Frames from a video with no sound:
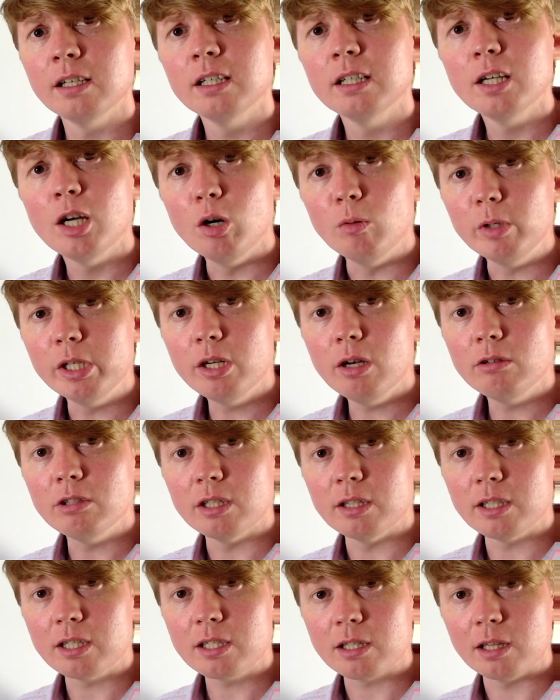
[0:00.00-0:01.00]
and we know that
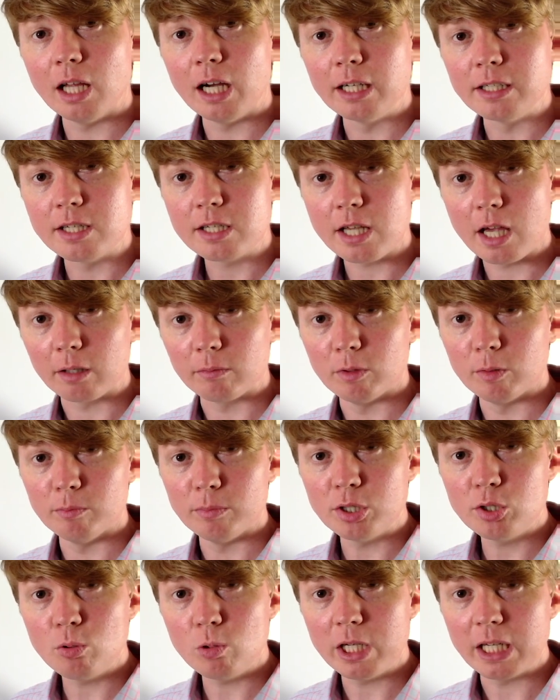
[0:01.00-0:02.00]
this line segment
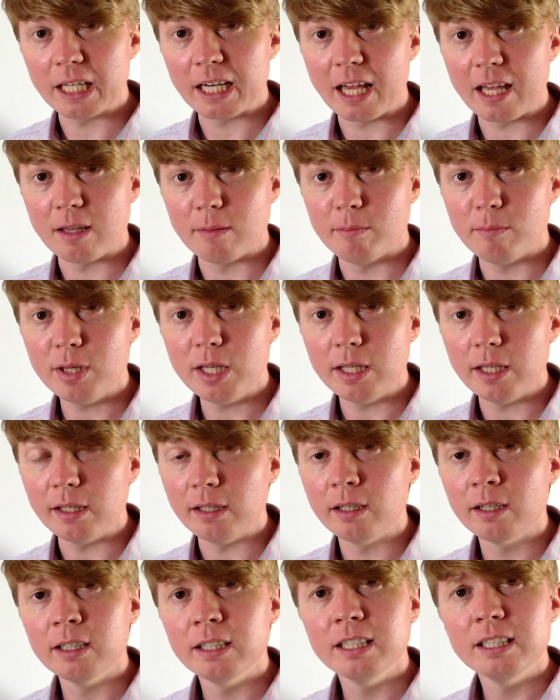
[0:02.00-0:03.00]
between A and B
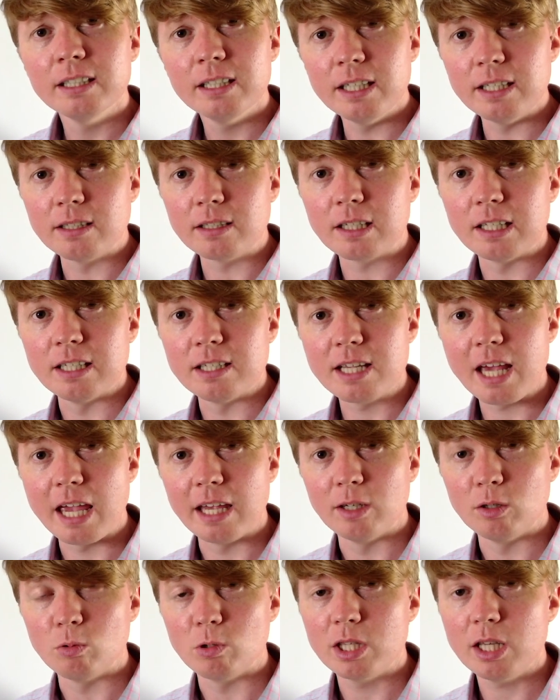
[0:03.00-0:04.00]
is
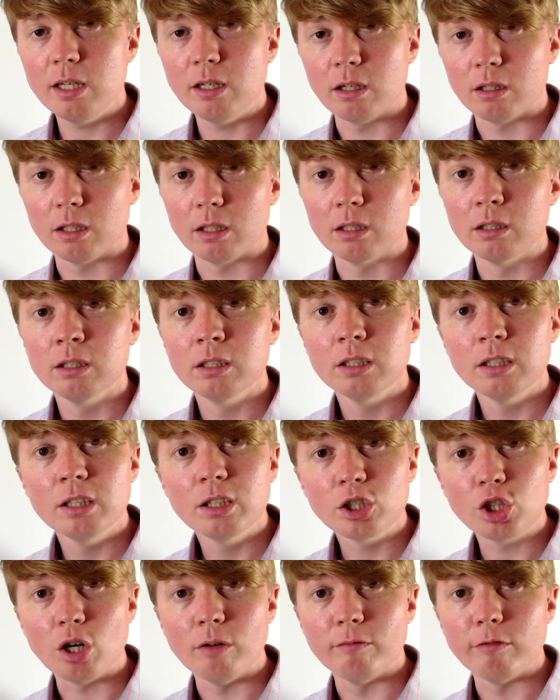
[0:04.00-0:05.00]
contained within our
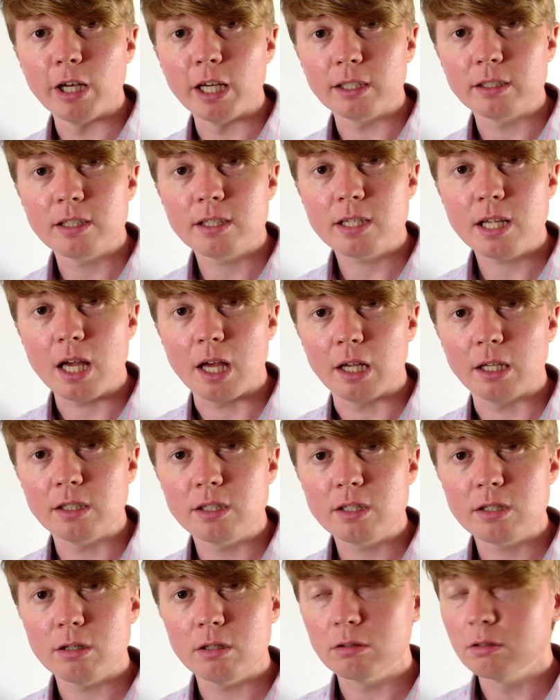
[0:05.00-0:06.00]
convex set.
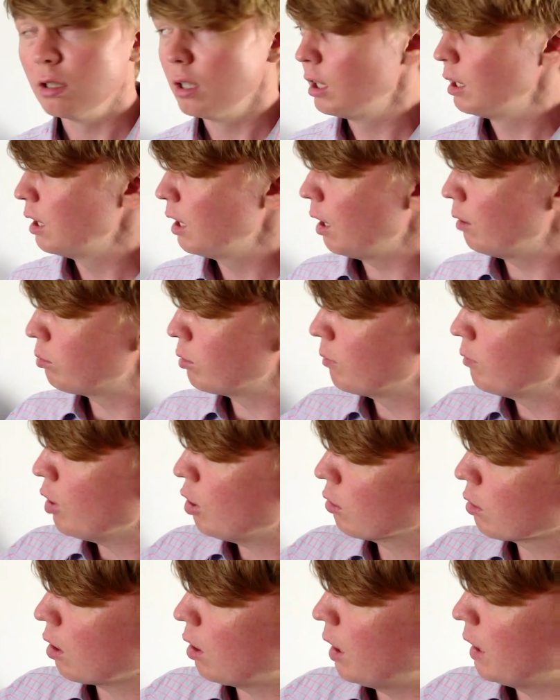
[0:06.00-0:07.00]
So if we've not
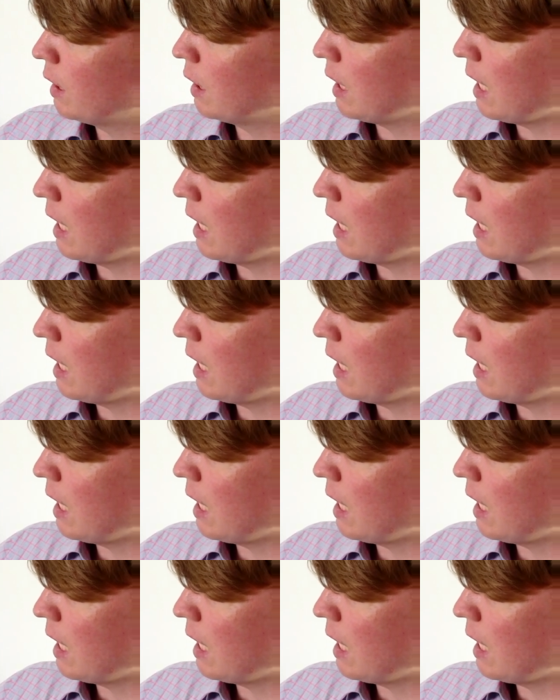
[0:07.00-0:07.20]
got any